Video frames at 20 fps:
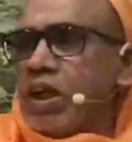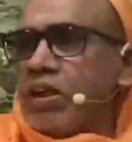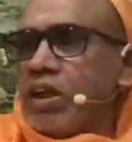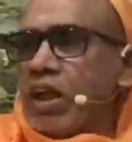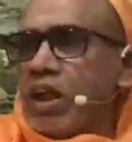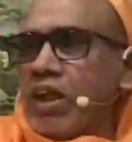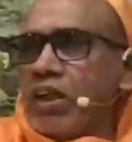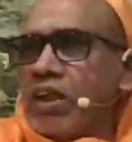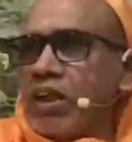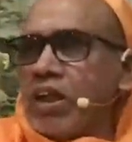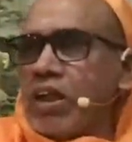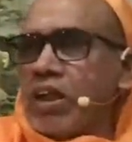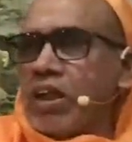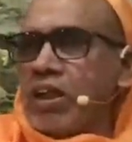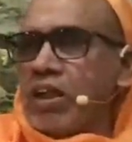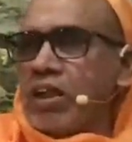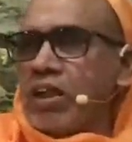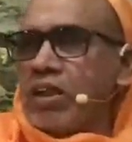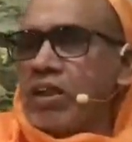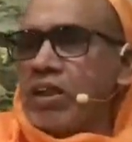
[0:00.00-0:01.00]
And then
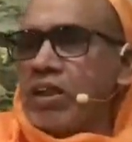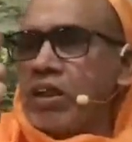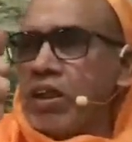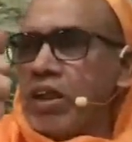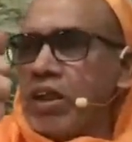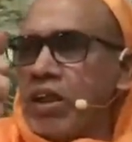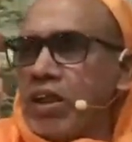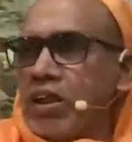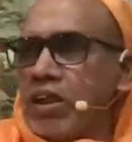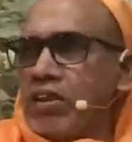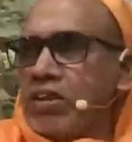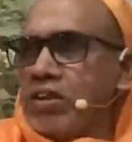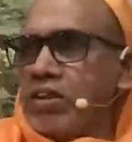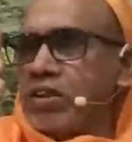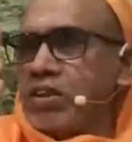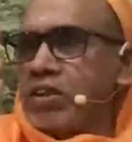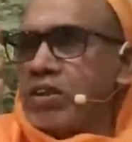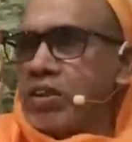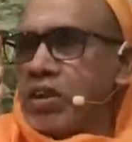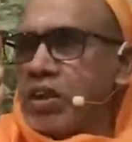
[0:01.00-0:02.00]
he
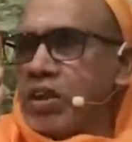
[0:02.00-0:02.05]
leads